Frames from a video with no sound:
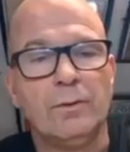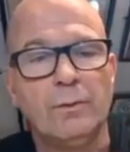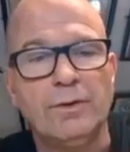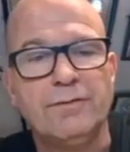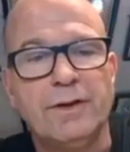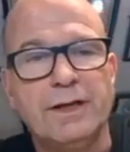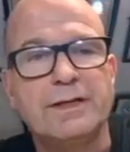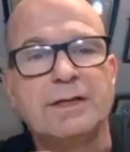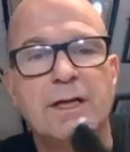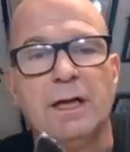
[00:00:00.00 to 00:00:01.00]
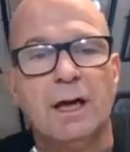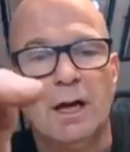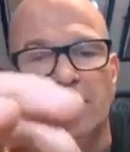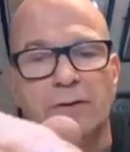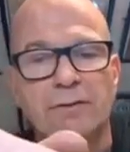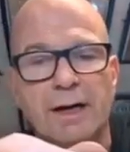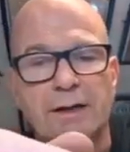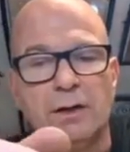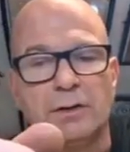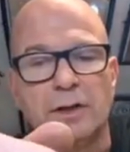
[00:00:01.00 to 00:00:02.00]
with this and the record